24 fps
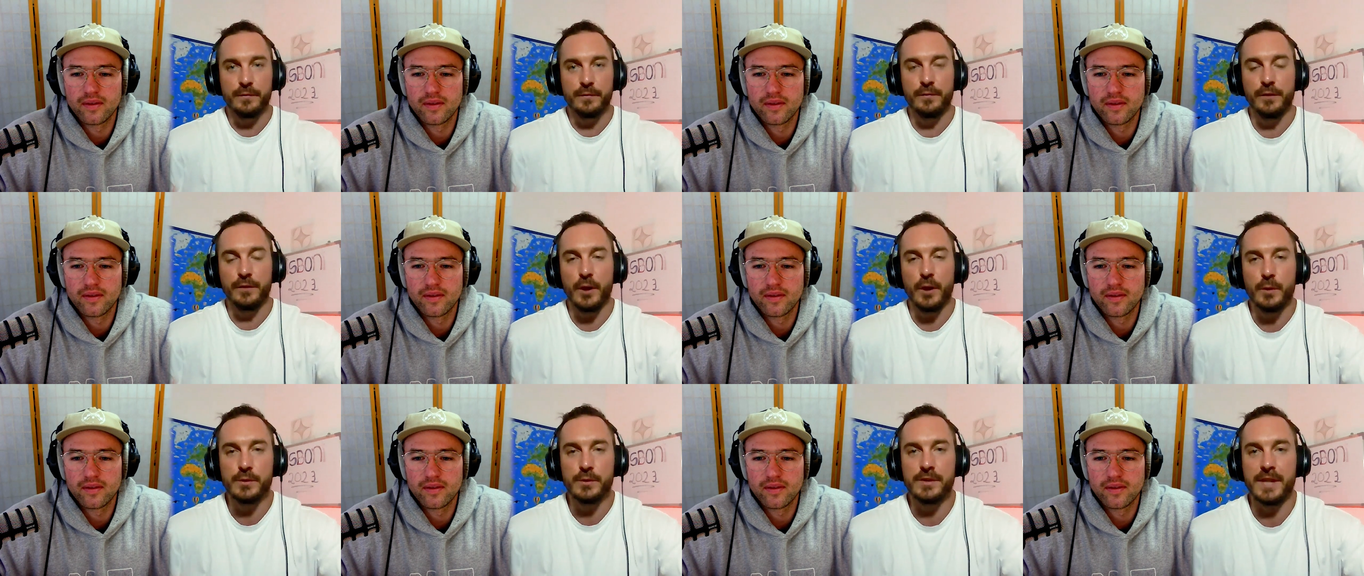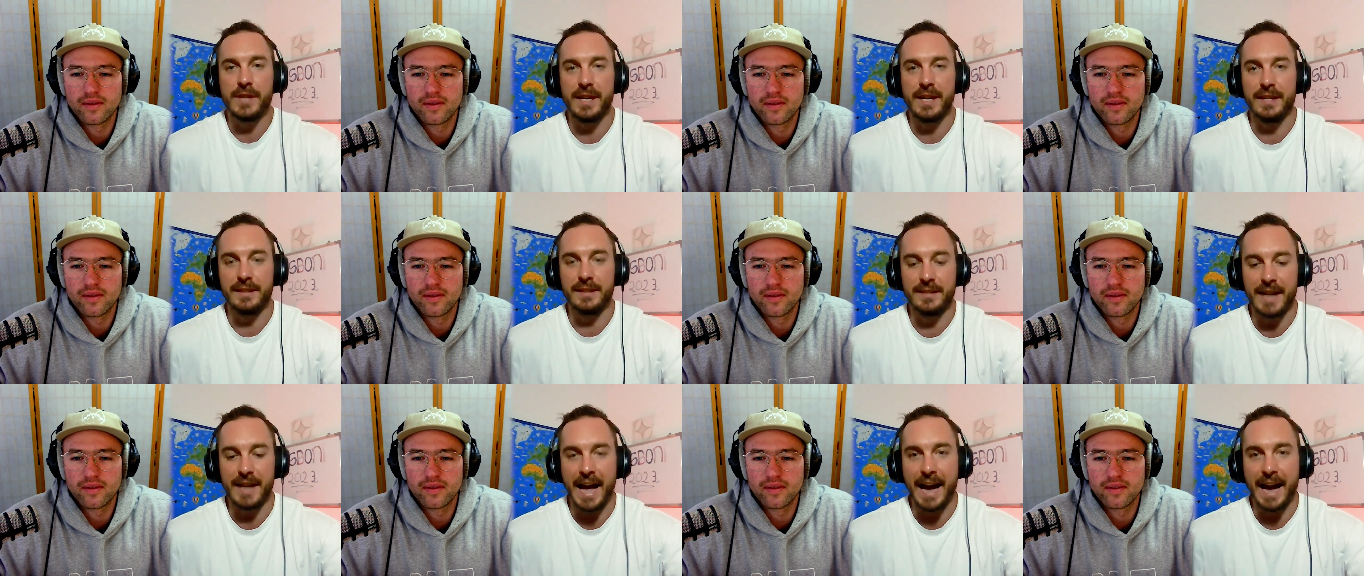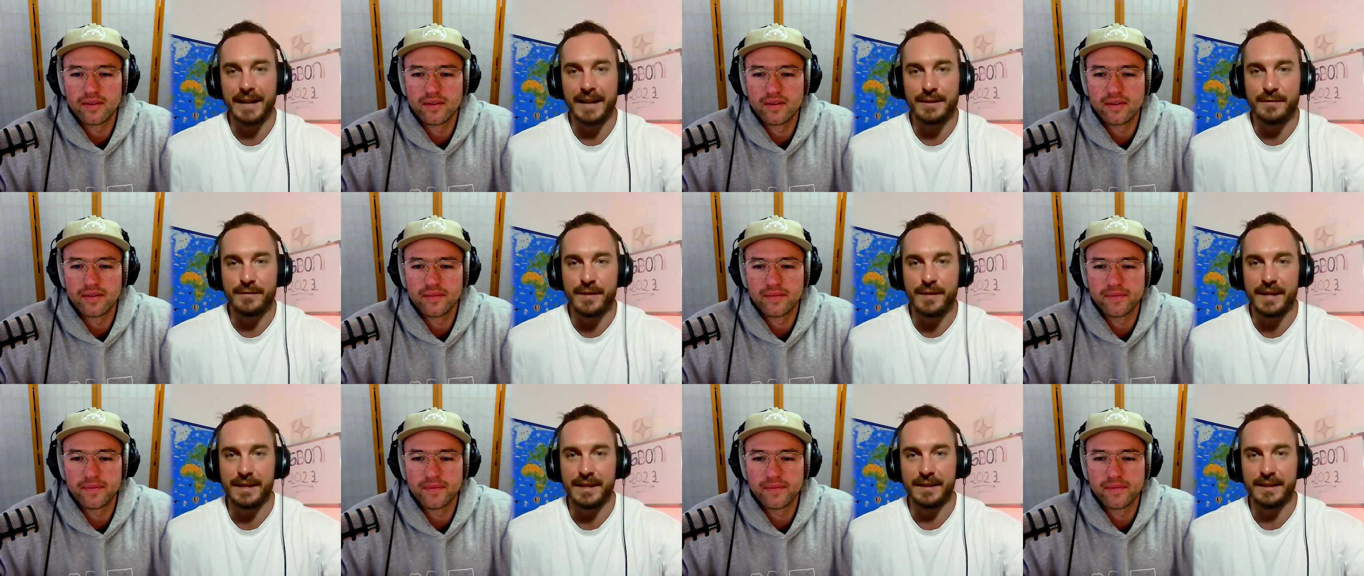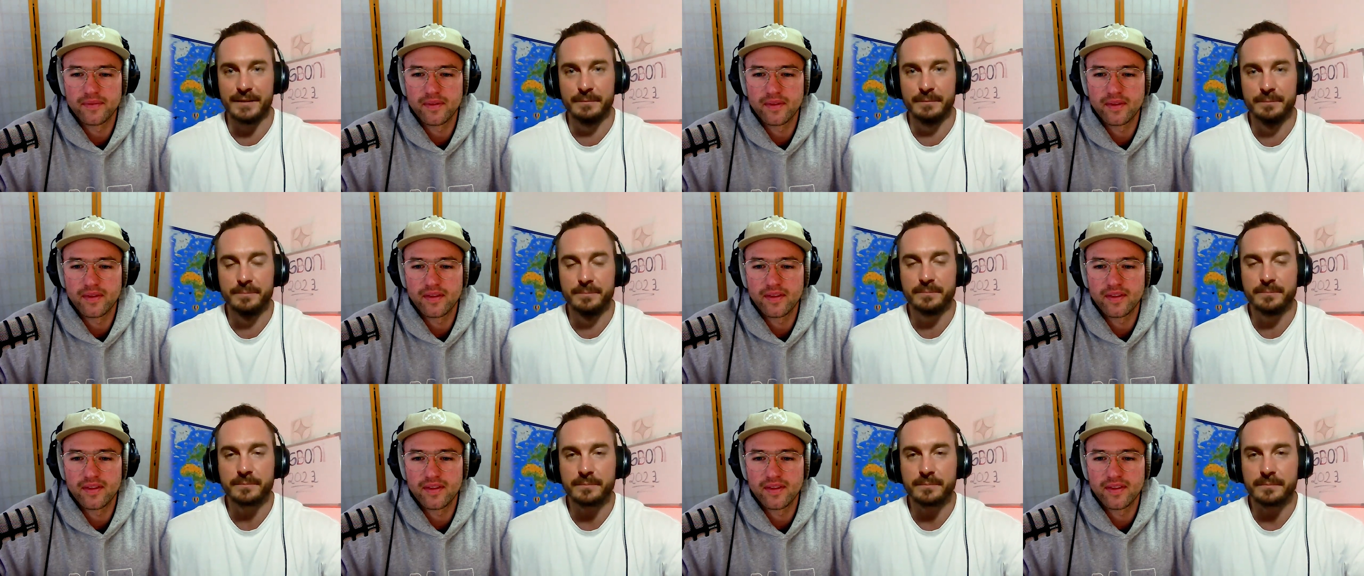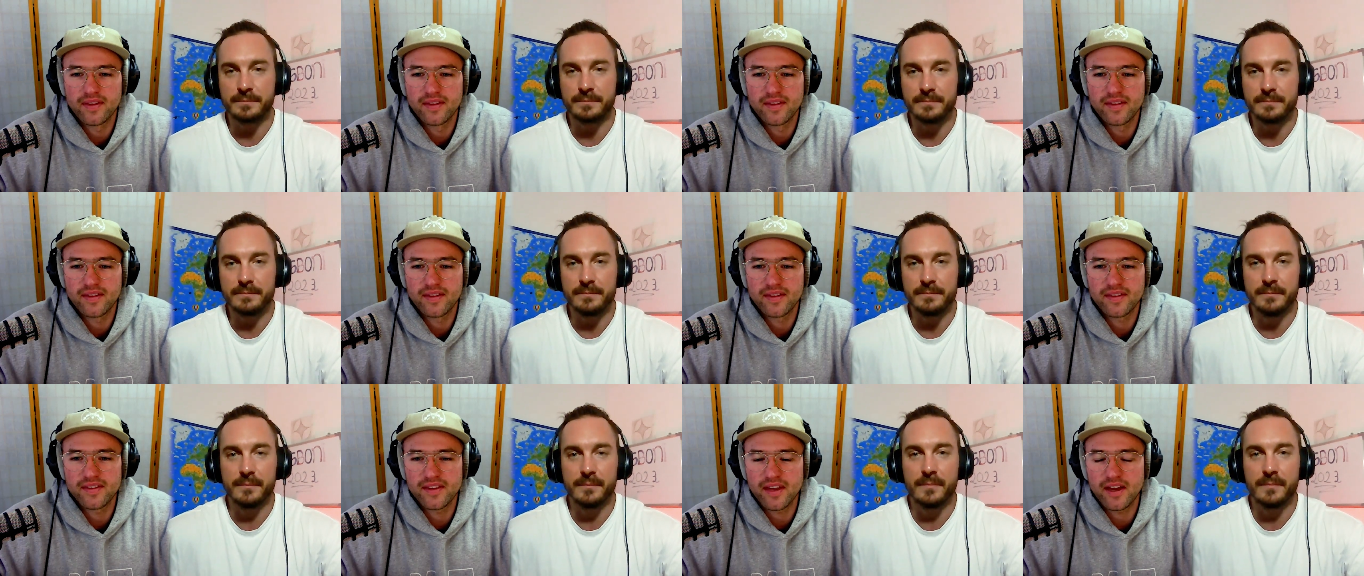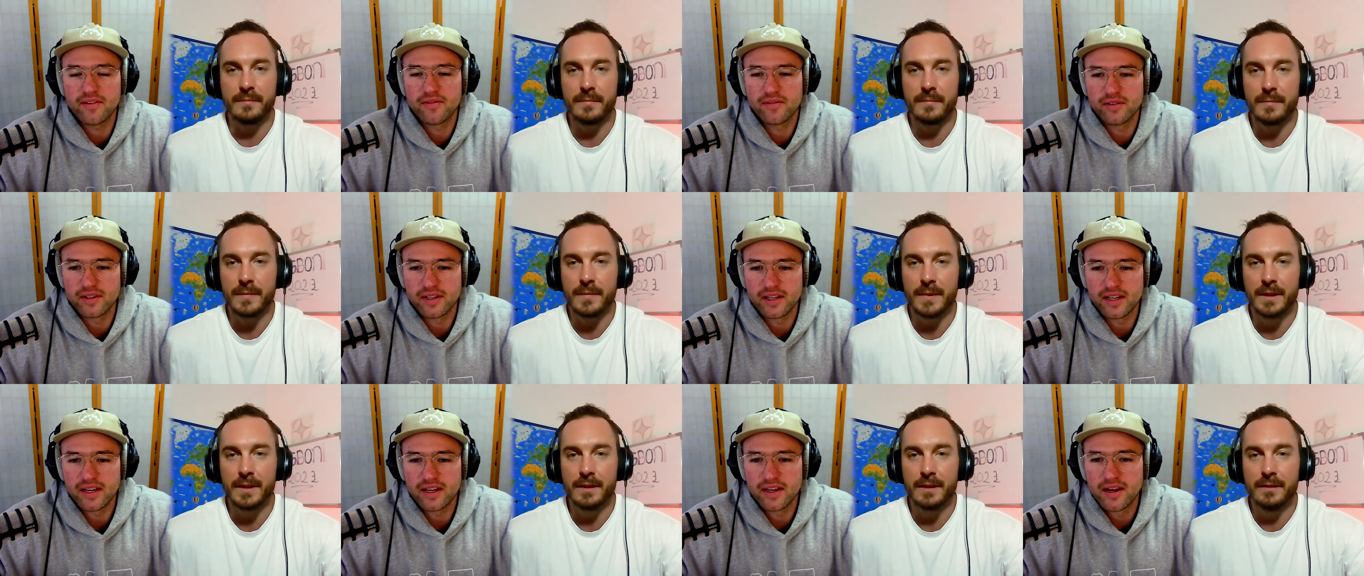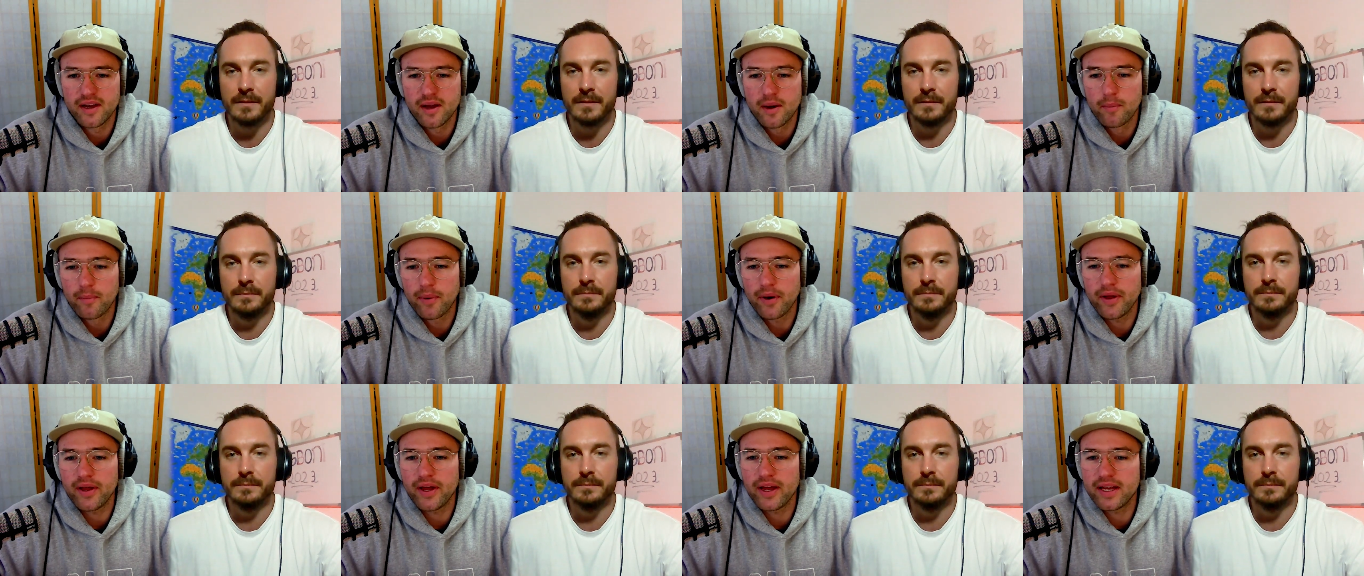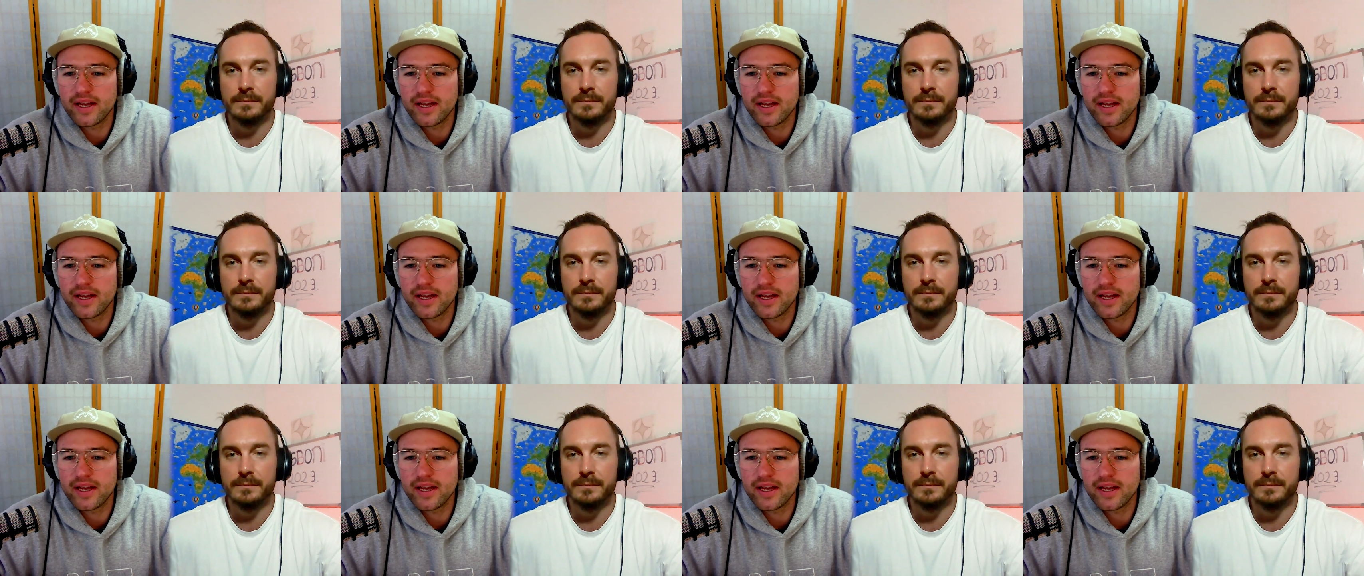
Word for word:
Speaker 1: flow state to activate.
Speaker 2: Definitely. But